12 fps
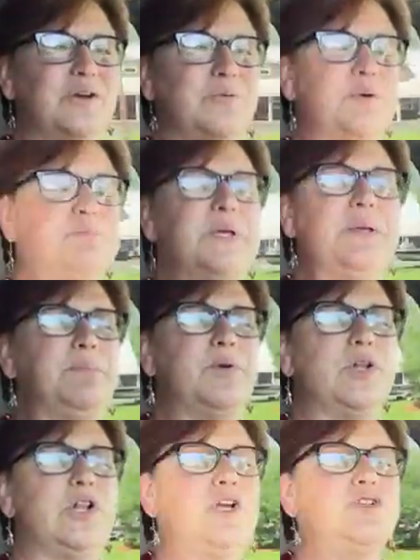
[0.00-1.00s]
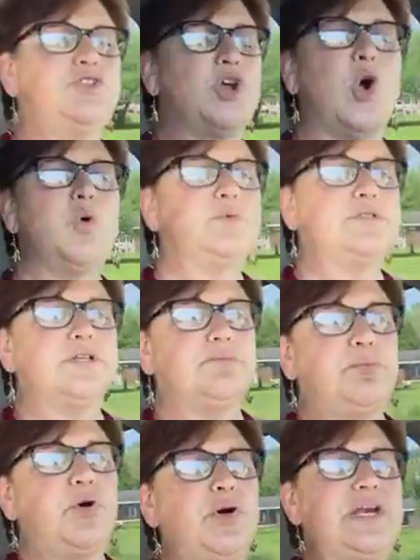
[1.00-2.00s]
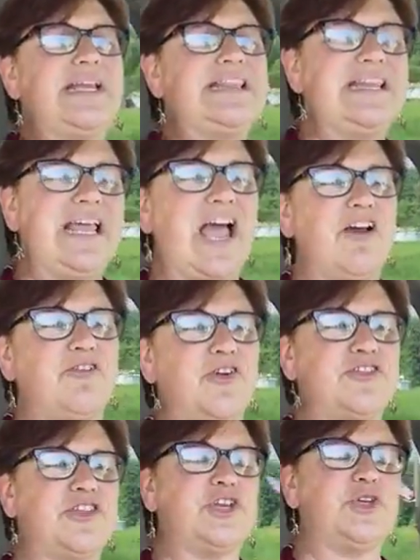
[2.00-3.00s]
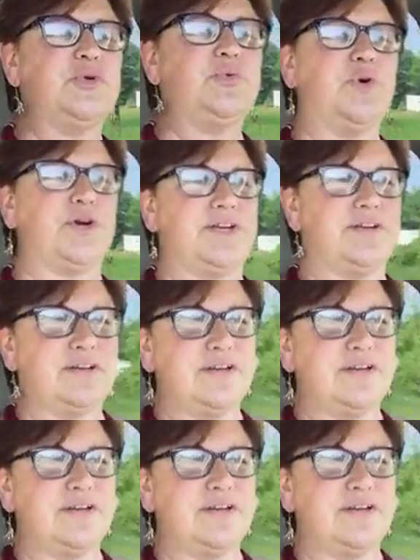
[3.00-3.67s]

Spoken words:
when people don't put in the effort that you would,